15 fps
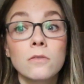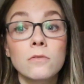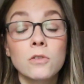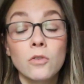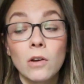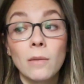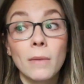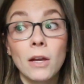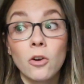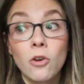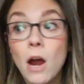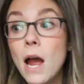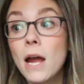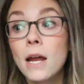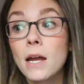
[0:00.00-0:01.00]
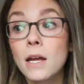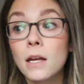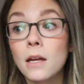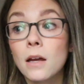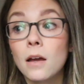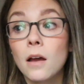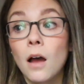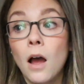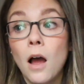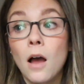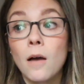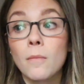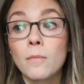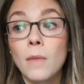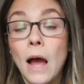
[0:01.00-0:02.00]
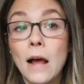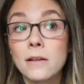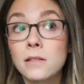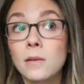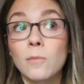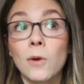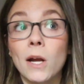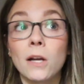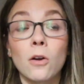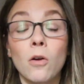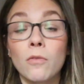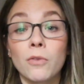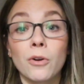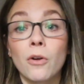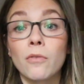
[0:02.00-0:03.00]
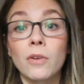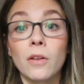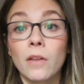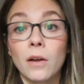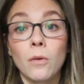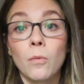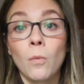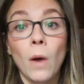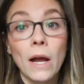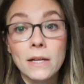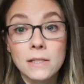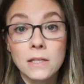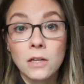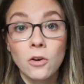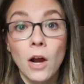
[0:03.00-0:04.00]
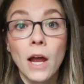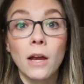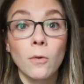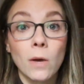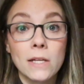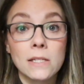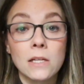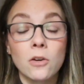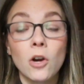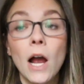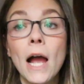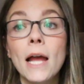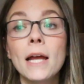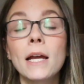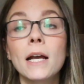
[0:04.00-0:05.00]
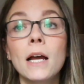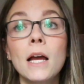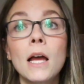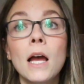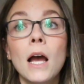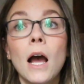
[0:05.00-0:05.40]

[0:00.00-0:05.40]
screaming, crying, asking Brandon over and over, like, why isn't he crying? Why isn't he crying?